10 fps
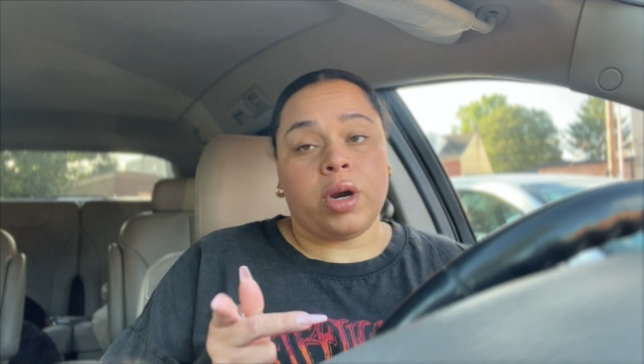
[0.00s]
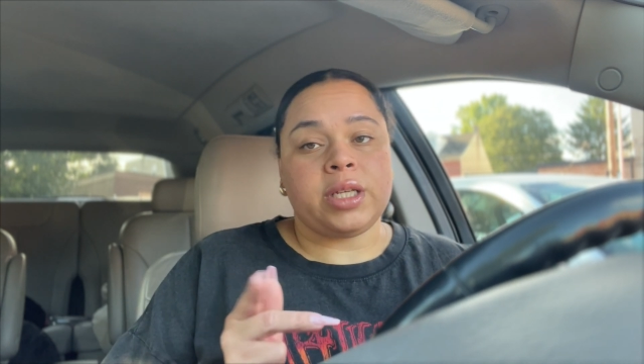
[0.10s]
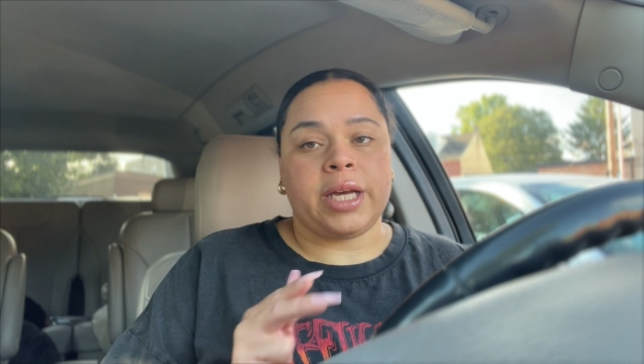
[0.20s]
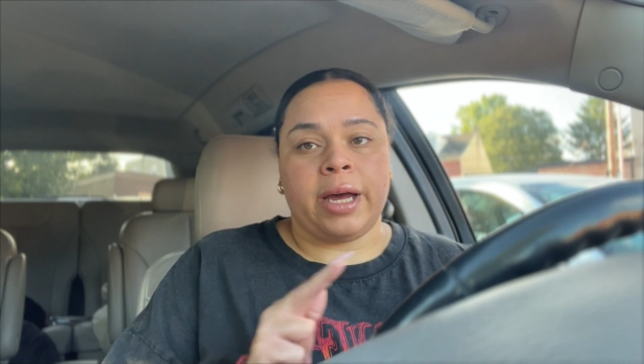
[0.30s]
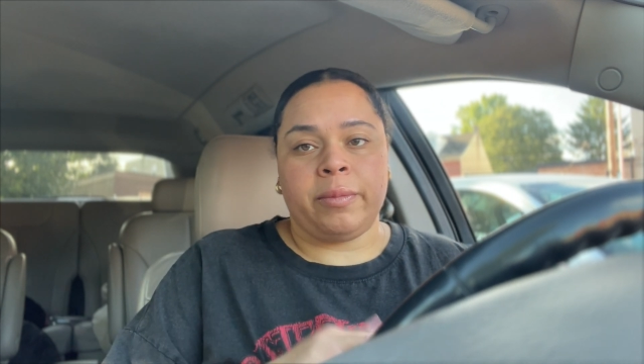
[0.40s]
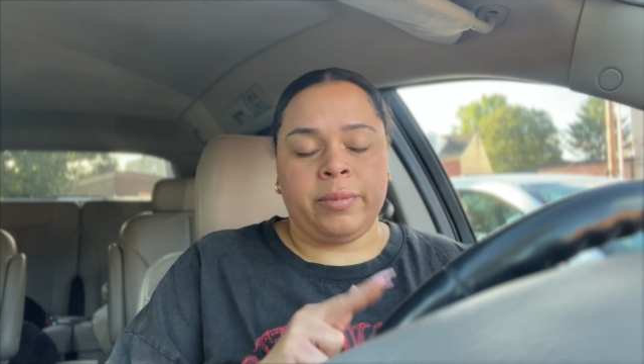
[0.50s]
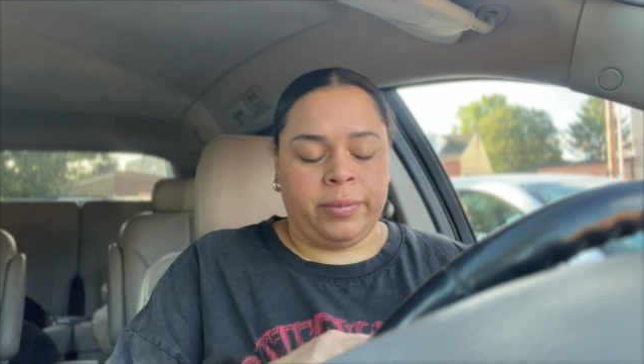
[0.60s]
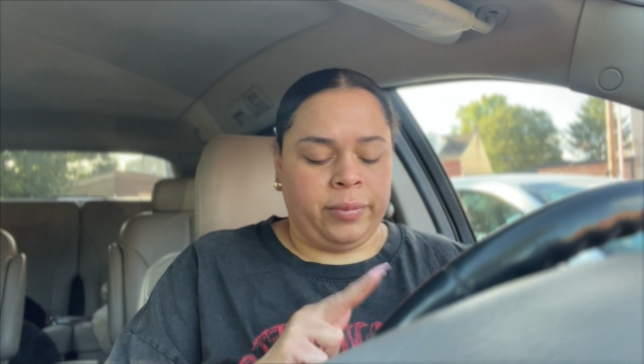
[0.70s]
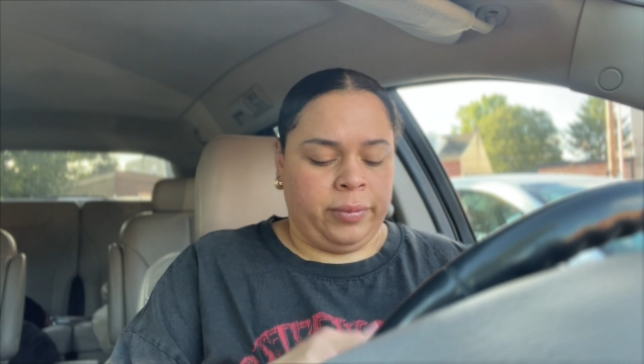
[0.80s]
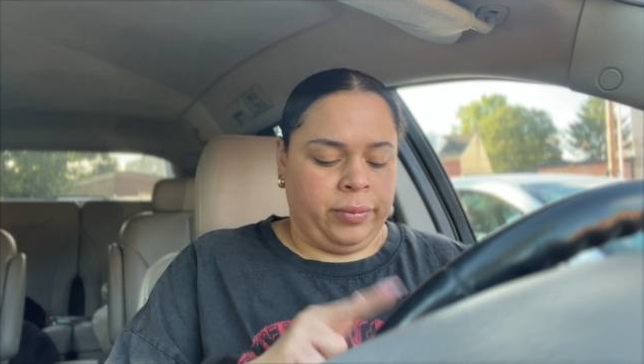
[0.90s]
tap.
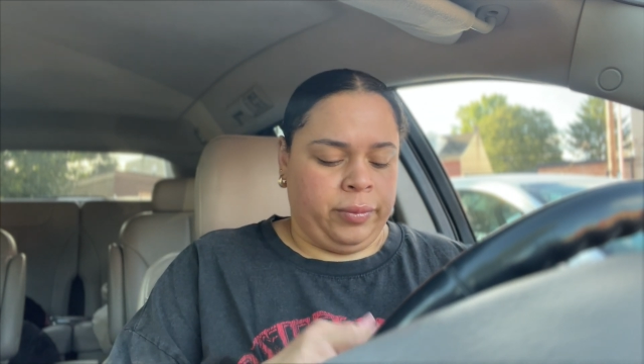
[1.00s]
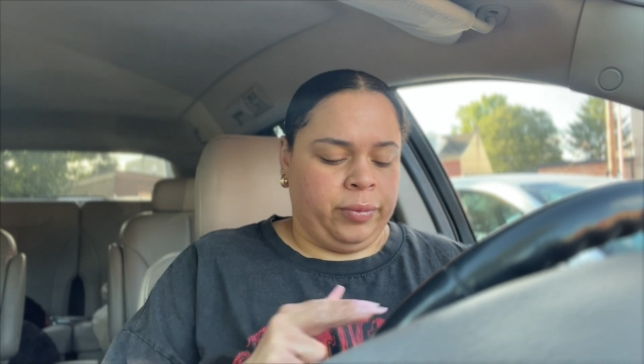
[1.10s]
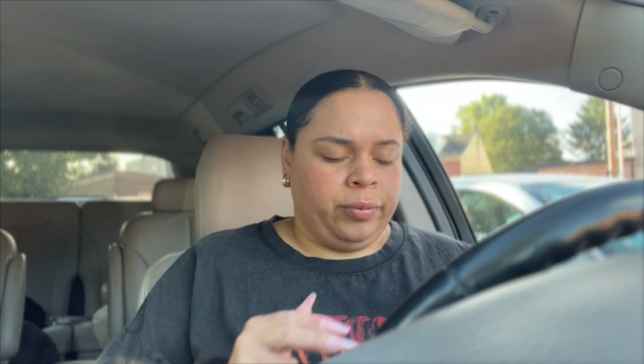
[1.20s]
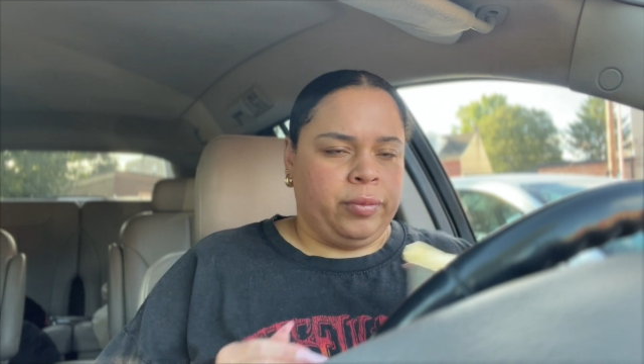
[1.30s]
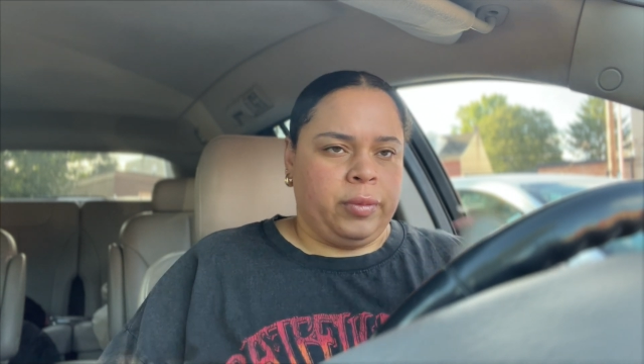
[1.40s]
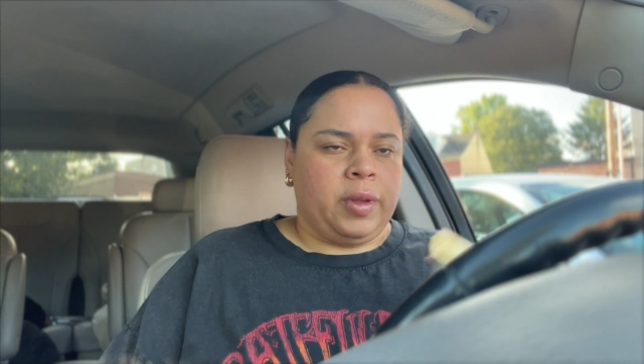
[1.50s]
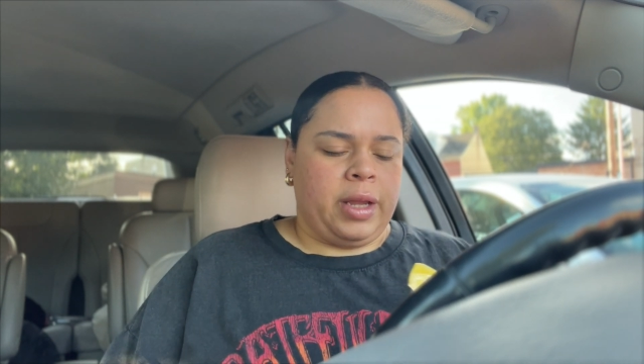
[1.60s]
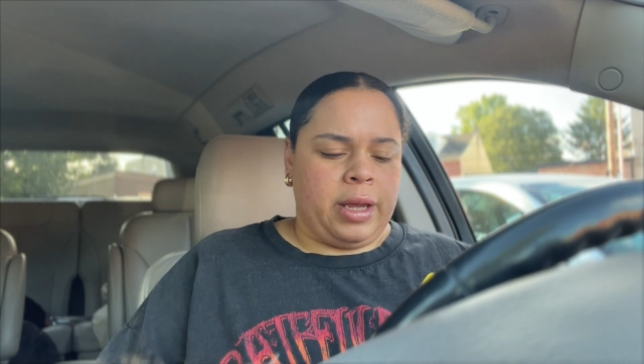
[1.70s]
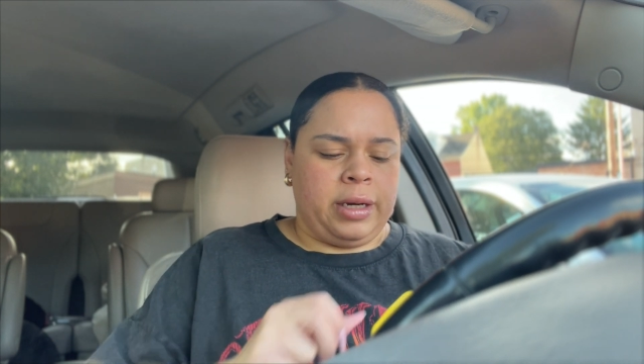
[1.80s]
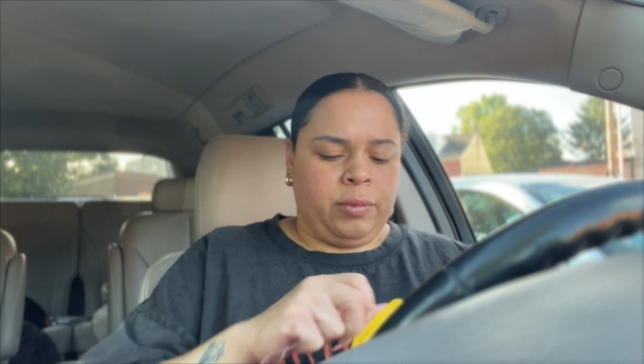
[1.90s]

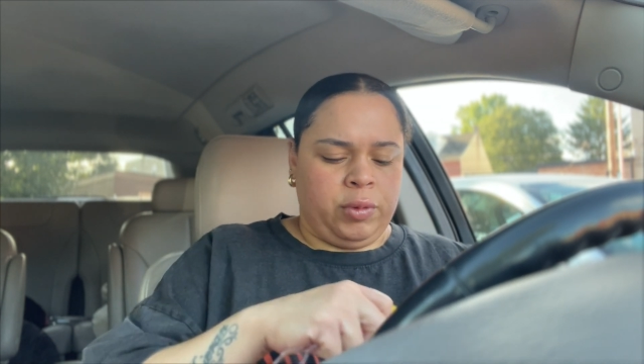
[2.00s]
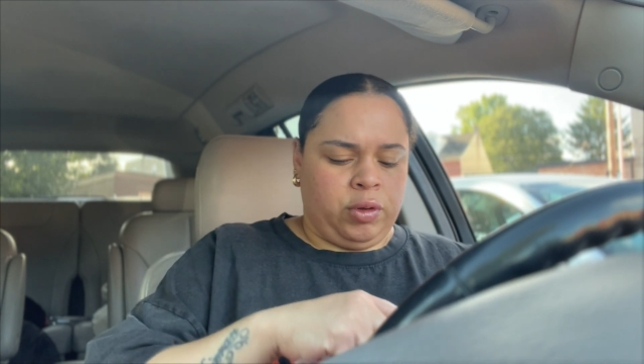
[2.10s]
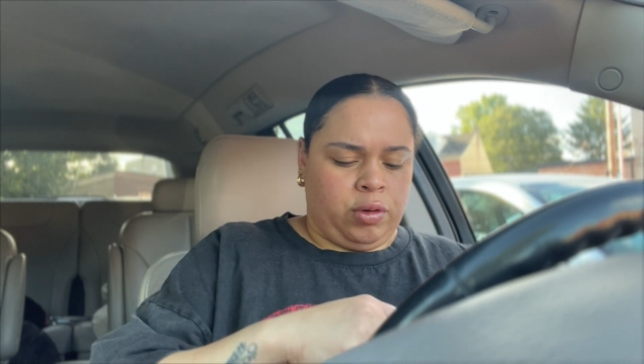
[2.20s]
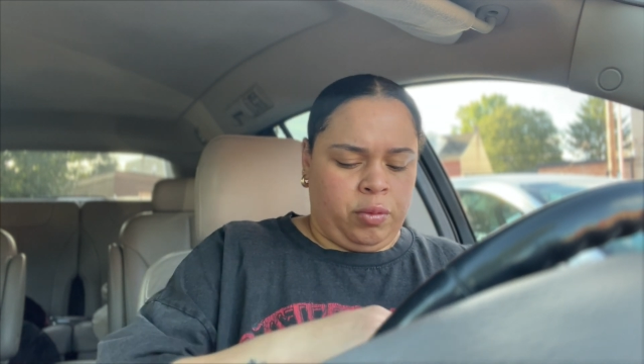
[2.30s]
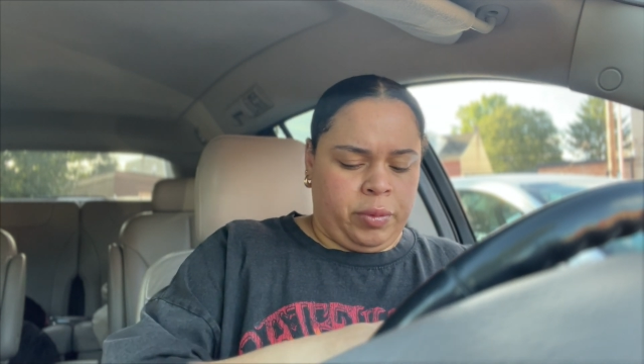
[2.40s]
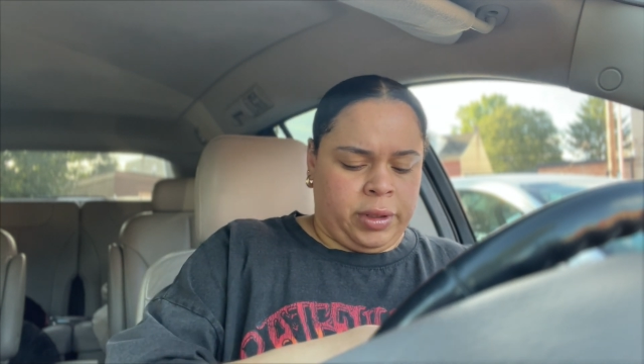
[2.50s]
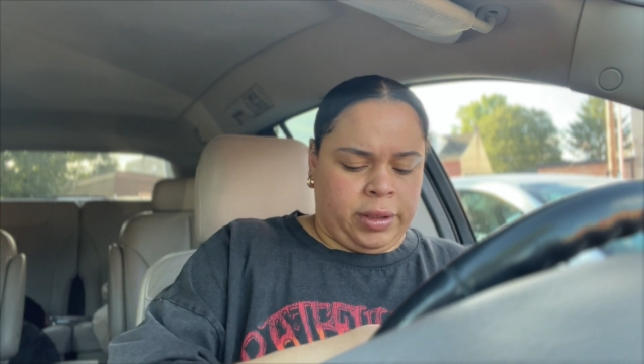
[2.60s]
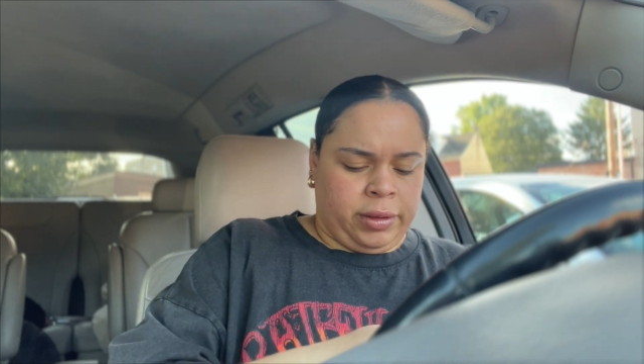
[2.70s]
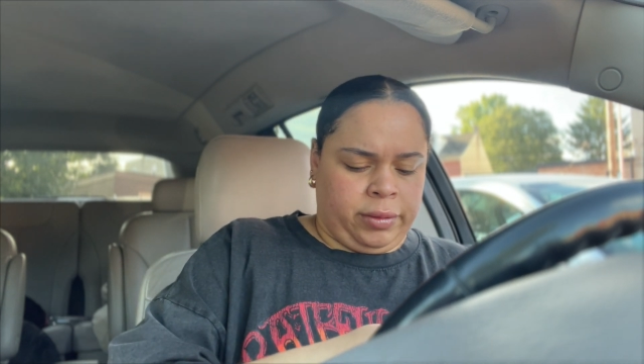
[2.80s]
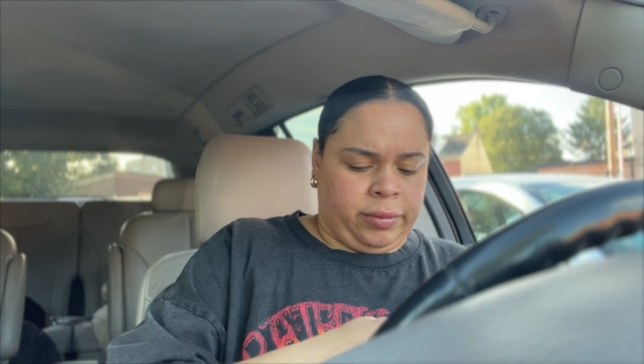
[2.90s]
And then when you open
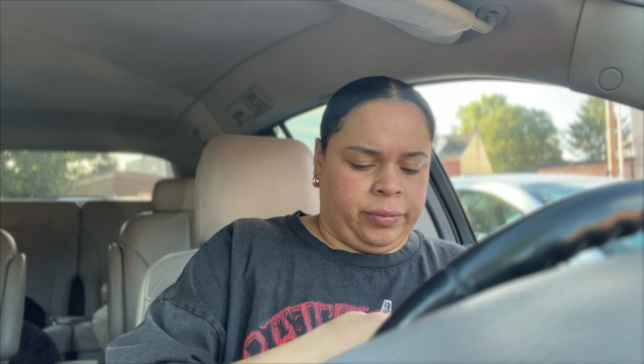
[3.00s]
it,